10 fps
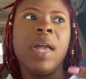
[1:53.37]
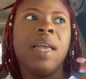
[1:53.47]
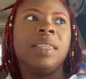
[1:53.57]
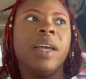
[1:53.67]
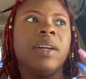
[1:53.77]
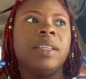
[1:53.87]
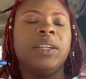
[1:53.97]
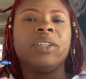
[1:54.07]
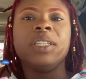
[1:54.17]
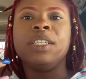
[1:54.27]
They're
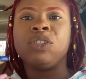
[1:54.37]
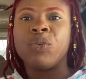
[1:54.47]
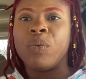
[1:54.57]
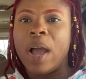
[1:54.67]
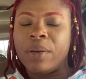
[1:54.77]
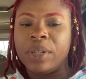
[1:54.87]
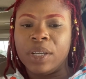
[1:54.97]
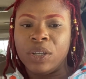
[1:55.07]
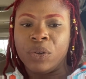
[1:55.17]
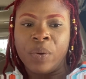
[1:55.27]
literally
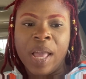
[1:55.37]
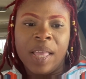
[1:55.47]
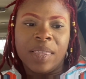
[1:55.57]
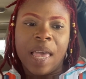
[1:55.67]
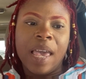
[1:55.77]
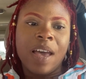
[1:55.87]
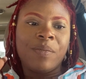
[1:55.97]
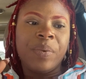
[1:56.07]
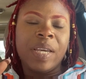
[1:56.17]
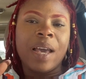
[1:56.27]
surrounding you. They
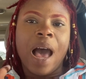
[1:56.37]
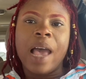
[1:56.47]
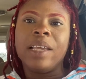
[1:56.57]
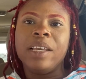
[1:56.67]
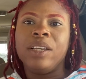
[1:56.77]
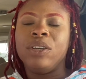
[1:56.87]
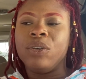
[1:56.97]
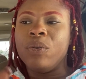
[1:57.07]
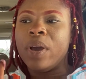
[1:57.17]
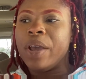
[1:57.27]
have been guiding
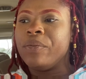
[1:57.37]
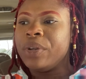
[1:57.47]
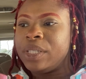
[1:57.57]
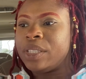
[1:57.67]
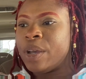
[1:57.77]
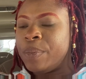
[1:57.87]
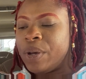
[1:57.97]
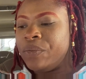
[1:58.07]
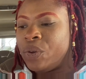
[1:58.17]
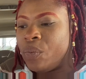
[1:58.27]
you every step
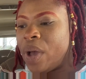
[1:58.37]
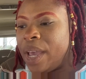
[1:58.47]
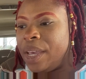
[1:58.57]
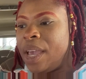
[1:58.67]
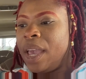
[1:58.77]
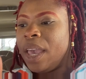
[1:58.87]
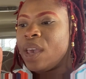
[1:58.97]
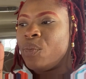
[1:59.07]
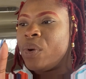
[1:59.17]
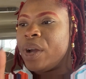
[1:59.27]
of the way.
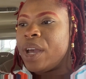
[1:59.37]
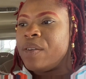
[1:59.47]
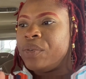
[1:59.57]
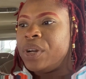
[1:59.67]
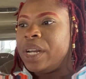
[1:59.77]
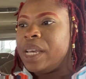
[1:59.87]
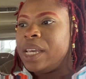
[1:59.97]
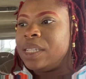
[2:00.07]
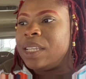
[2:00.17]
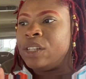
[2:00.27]
And wherever it
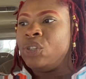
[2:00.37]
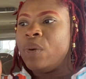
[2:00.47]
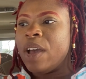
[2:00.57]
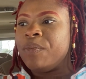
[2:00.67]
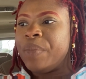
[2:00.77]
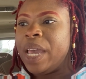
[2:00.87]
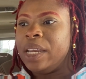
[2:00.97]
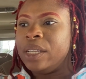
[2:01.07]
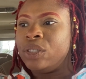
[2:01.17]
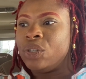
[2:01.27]
is that you have
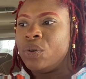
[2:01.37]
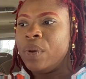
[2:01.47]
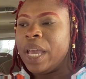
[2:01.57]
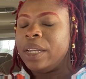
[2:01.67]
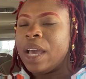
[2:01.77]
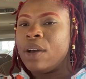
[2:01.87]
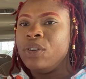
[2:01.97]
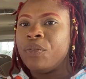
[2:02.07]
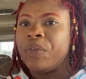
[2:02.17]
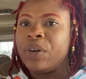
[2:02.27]
made it to, and now
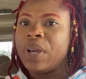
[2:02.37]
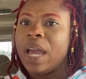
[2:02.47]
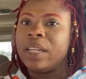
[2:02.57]
you feel kind